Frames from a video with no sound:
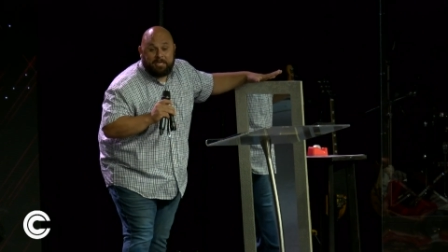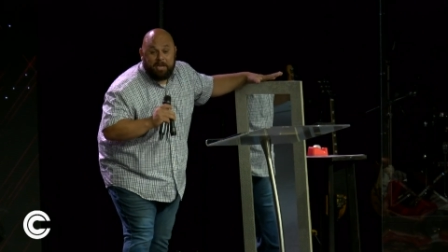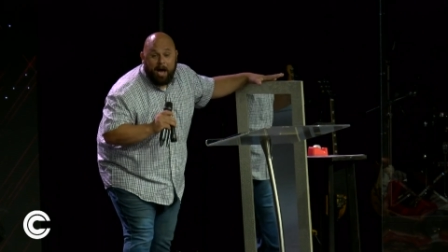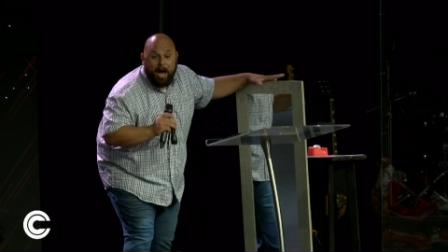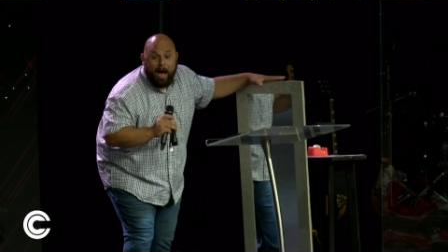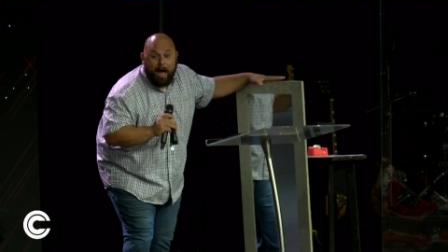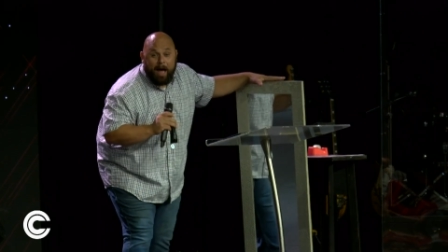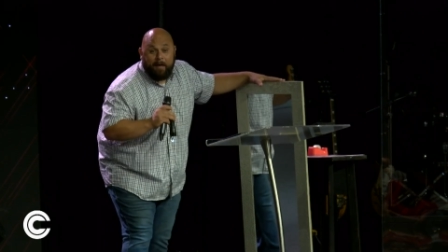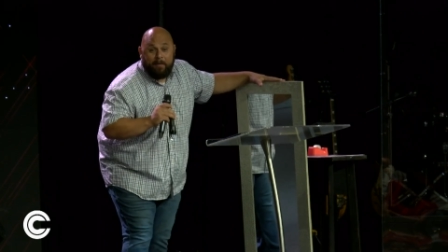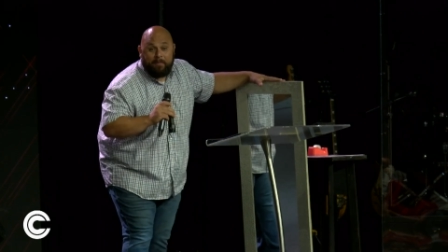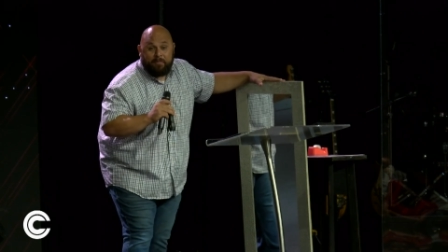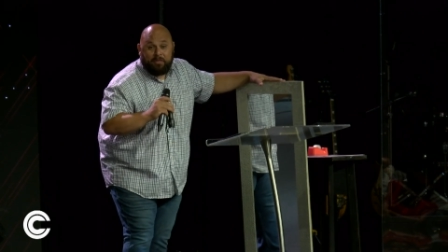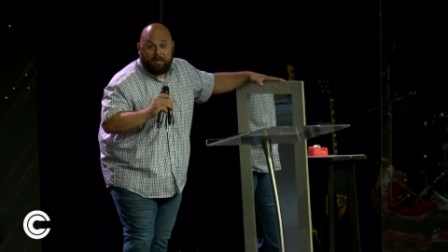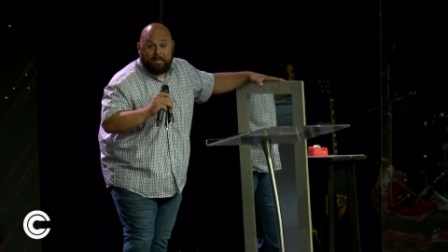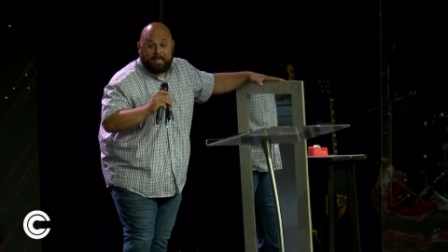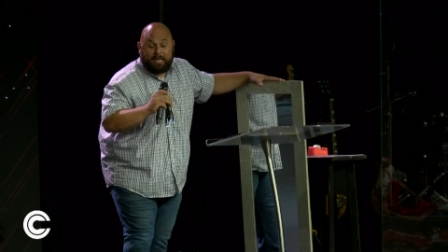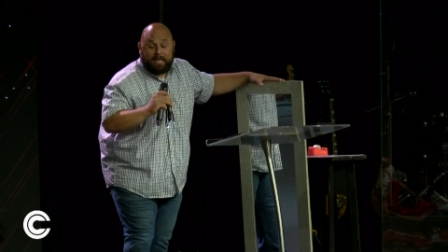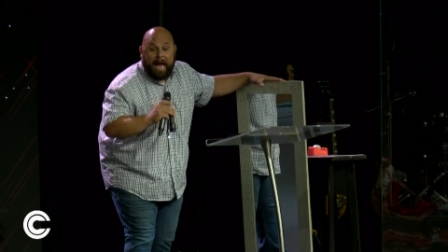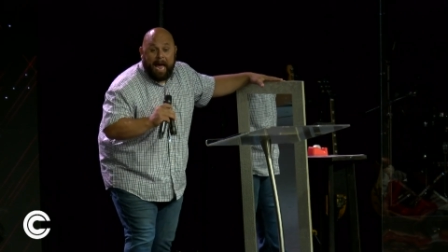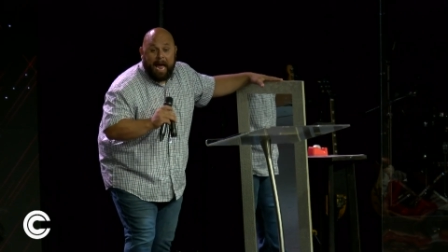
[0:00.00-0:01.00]
not the
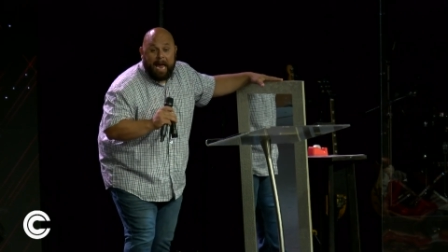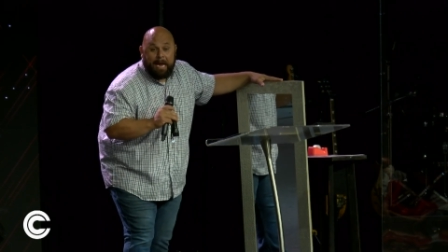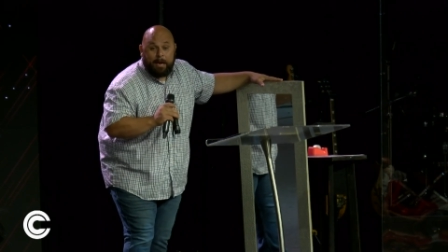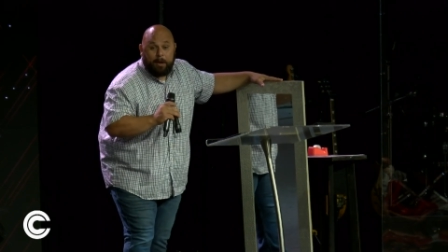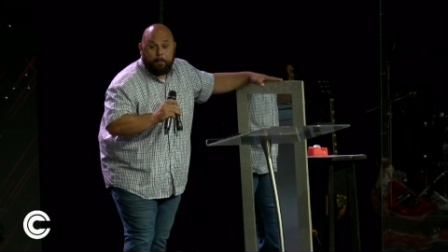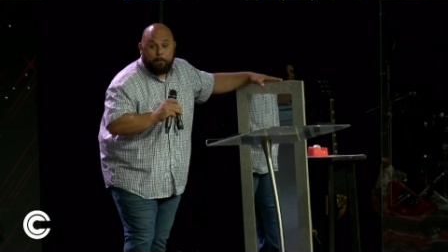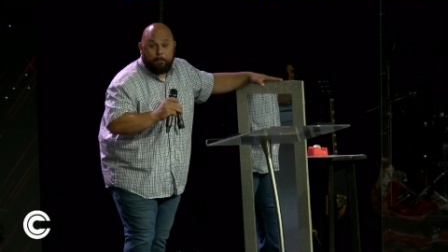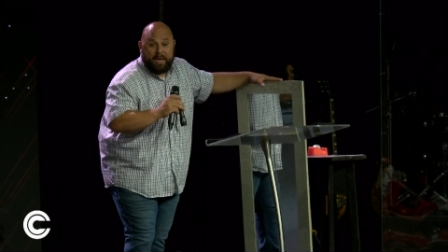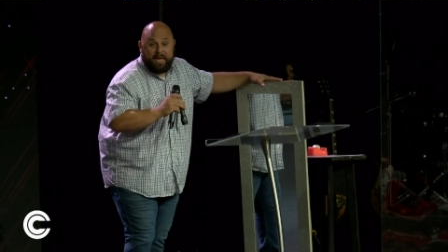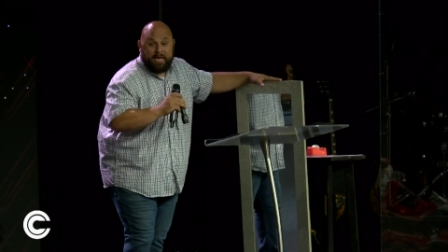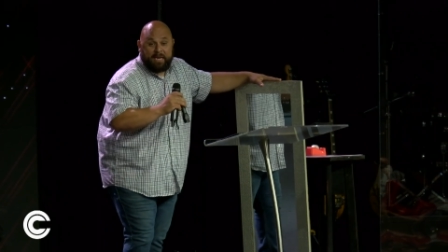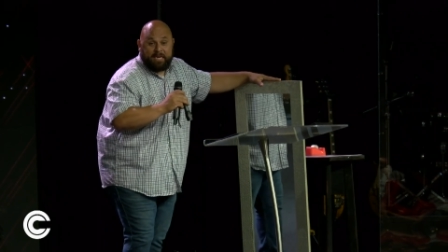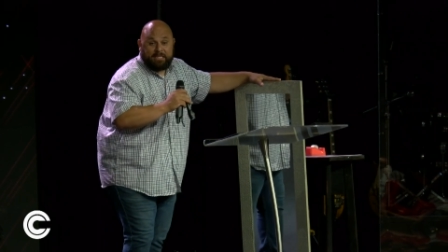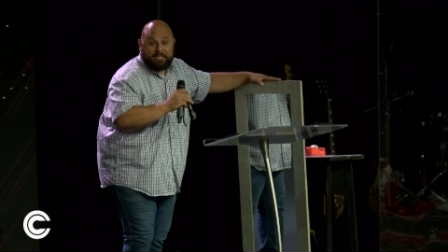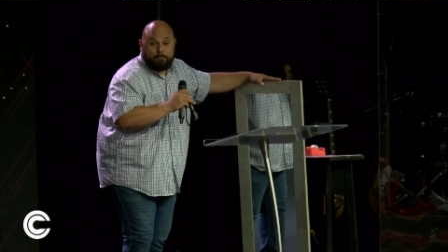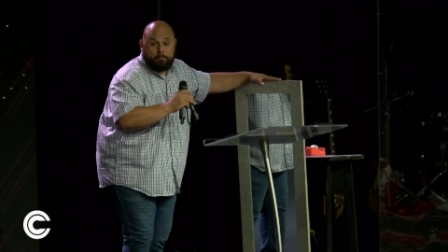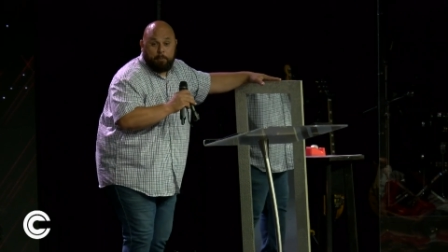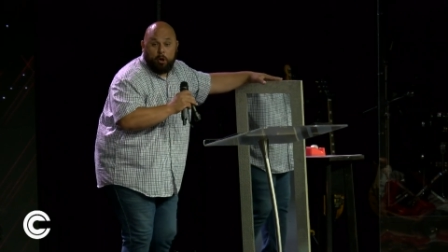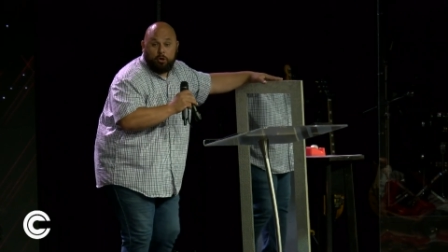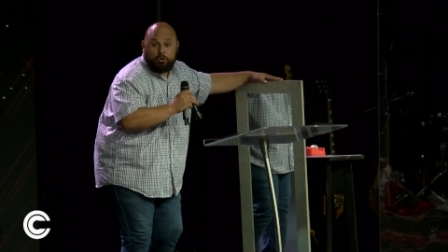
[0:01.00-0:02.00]
light being
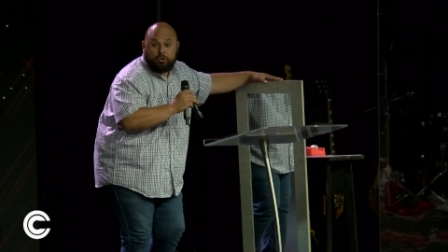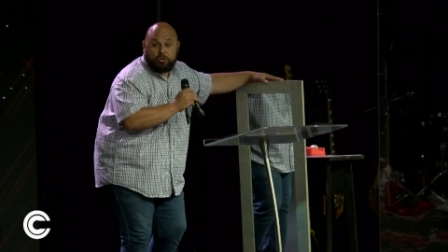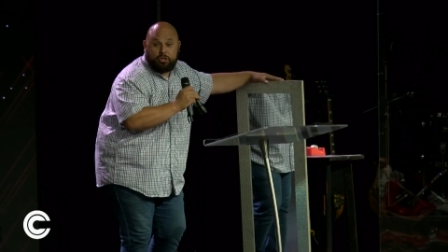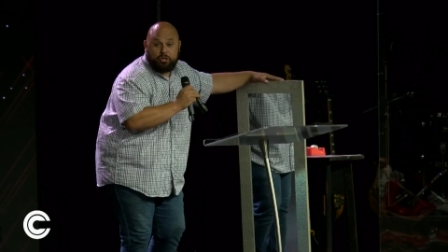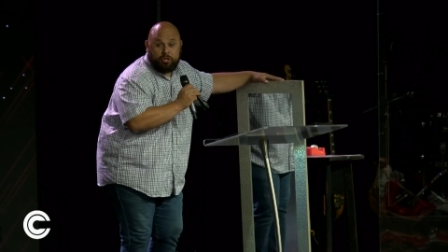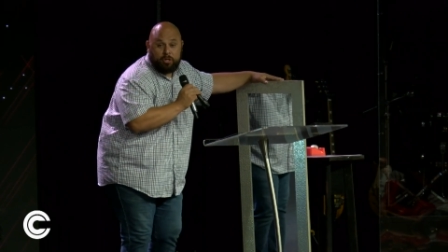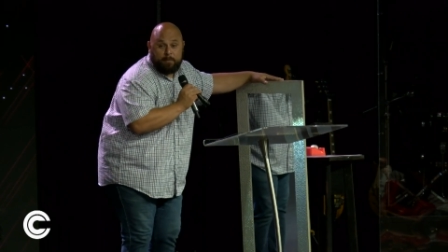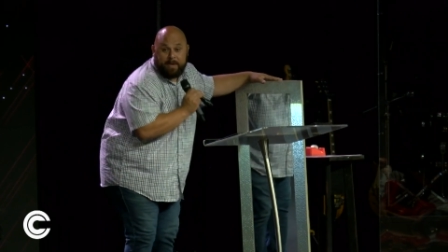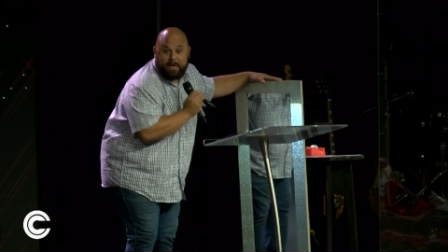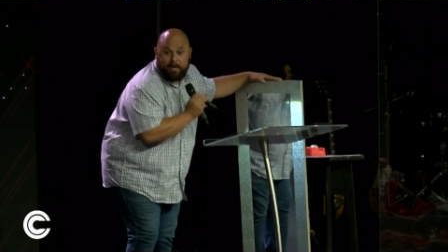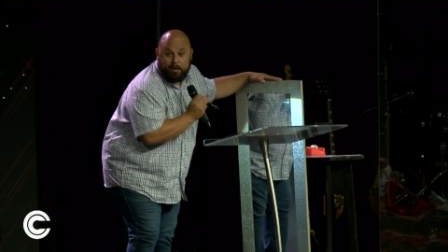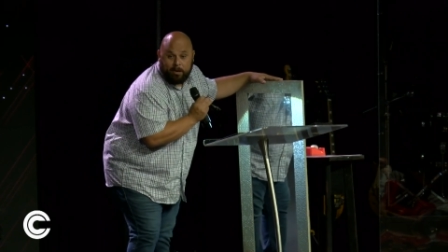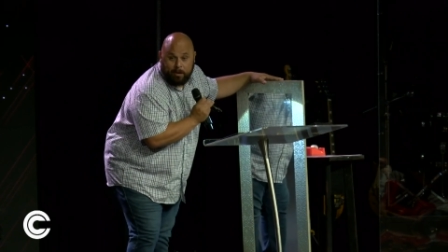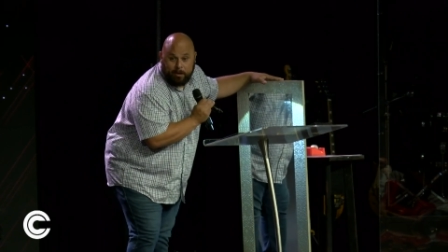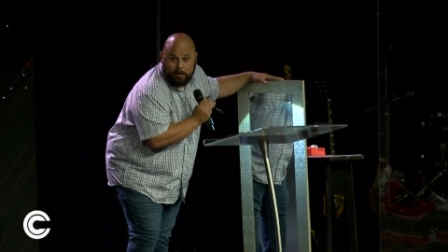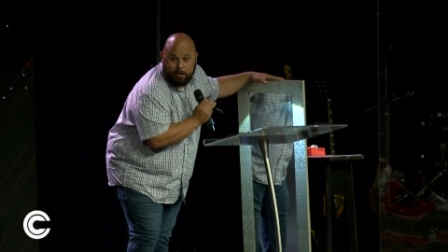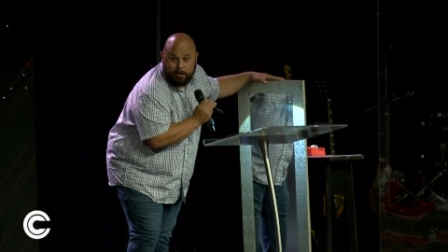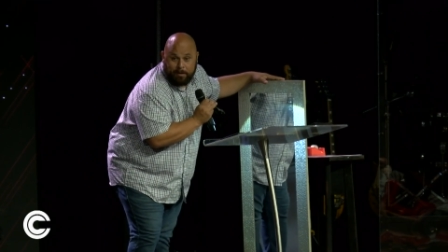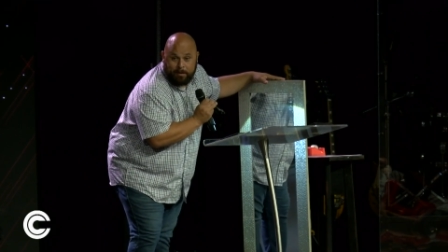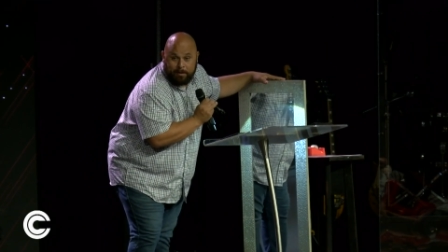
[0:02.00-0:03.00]
exposed to the
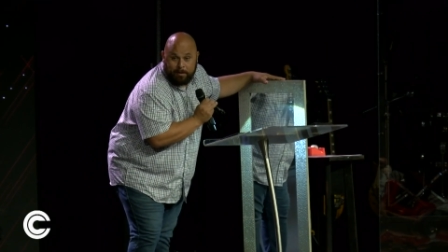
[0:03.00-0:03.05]
mirror.